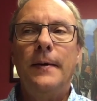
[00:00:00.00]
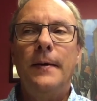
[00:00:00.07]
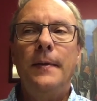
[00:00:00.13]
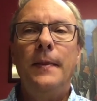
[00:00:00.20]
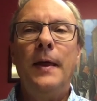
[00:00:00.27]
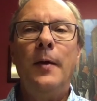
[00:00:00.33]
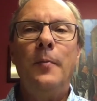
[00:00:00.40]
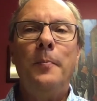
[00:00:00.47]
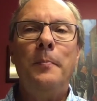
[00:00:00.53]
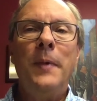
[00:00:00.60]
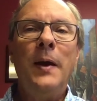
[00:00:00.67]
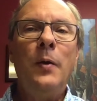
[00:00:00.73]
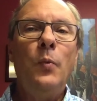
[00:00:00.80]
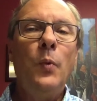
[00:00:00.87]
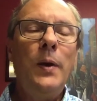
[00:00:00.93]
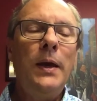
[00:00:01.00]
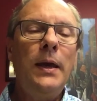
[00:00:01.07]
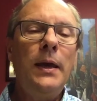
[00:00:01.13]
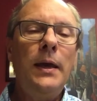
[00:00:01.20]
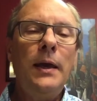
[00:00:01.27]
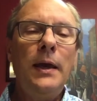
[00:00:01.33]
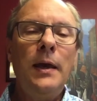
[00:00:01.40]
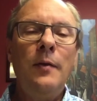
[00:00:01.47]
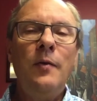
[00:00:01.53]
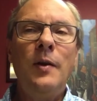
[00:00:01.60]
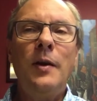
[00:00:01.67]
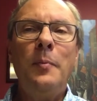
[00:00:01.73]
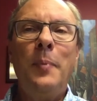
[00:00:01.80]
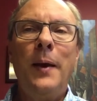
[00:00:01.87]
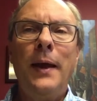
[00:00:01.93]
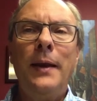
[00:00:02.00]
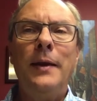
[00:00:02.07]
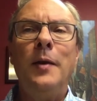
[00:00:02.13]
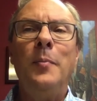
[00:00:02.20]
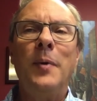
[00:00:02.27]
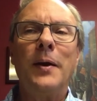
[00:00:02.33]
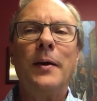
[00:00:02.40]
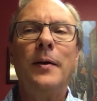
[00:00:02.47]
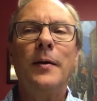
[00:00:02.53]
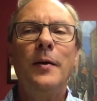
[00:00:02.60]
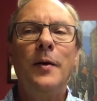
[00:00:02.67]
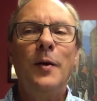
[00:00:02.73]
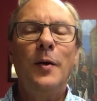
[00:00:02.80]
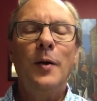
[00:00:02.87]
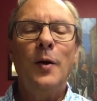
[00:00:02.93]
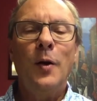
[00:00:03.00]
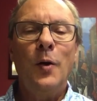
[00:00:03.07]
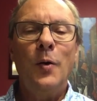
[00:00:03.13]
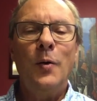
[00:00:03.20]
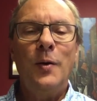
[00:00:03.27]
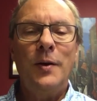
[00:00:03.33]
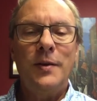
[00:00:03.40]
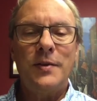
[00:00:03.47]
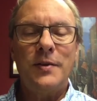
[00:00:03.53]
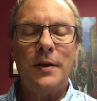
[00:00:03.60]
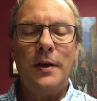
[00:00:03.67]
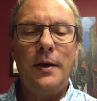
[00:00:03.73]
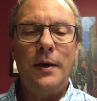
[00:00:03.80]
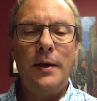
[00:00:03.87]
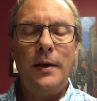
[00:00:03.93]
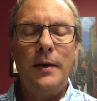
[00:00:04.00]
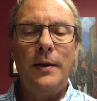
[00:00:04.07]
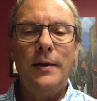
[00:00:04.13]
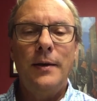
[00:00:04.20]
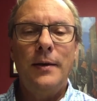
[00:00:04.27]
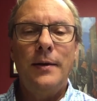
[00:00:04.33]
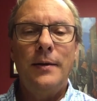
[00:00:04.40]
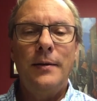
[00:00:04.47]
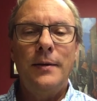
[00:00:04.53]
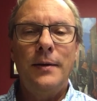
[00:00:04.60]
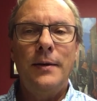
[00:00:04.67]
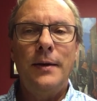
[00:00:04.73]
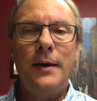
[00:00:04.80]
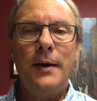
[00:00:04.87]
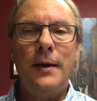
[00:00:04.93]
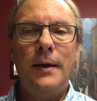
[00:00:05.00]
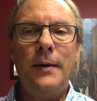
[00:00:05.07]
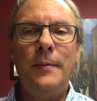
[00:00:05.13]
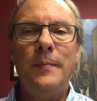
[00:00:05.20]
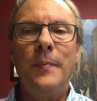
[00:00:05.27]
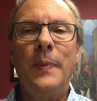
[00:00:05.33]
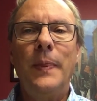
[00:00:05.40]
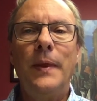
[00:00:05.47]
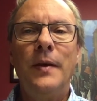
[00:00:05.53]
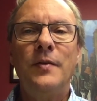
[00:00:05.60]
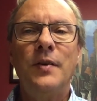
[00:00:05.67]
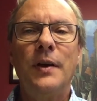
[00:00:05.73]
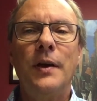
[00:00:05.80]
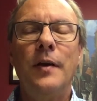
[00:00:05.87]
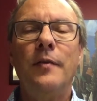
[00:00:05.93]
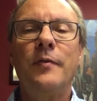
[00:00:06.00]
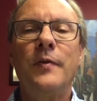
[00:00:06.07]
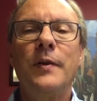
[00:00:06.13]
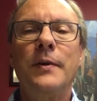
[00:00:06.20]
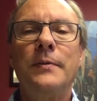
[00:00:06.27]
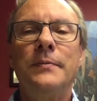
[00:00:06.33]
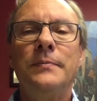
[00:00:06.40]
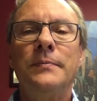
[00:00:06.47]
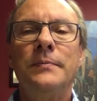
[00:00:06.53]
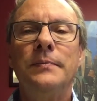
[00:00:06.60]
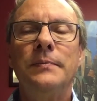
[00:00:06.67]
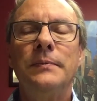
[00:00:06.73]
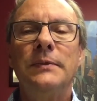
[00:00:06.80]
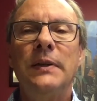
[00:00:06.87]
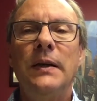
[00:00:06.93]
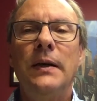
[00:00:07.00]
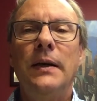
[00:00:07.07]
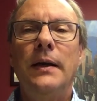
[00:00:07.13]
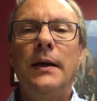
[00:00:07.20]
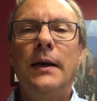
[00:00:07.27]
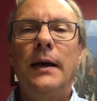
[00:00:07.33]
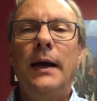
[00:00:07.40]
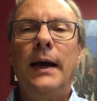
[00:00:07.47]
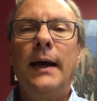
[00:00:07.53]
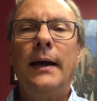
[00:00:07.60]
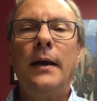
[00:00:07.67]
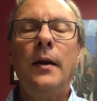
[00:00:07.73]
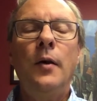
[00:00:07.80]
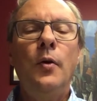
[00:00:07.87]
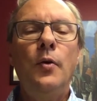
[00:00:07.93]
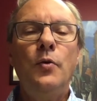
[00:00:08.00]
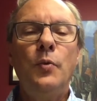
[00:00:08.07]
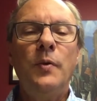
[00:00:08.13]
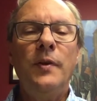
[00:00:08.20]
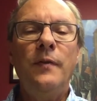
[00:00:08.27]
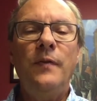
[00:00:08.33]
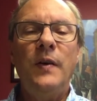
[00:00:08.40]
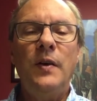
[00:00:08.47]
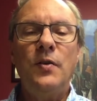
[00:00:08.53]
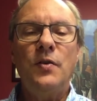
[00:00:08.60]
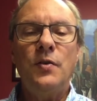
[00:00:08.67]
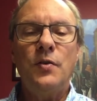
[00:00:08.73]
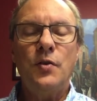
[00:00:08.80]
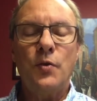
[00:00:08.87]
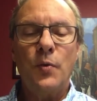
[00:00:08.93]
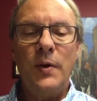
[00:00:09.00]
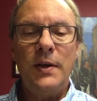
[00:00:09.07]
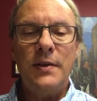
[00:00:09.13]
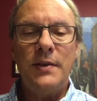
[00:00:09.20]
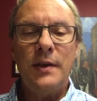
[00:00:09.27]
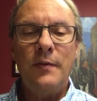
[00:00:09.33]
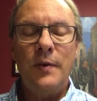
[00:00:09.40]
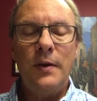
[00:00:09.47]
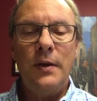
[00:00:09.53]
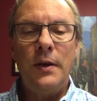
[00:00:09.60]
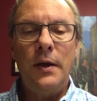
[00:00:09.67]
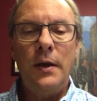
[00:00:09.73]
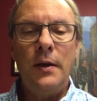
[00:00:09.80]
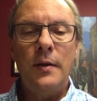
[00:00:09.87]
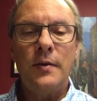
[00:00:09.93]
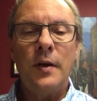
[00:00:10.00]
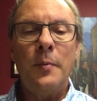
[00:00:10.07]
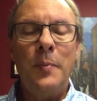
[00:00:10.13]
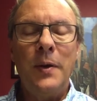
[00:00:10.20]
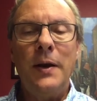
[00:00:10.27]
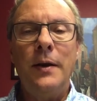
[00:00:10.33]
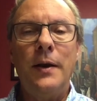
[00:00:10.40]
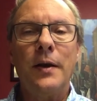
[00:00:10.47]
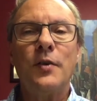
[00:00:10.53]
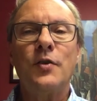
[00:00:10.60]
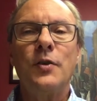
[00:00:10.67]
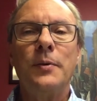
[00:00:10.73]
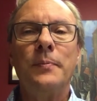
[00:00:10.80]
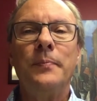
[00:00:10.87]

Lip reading: that may we, even in a pandemic, learn to say, today is a gift. I close with Ephesians 3:17 as our benediction.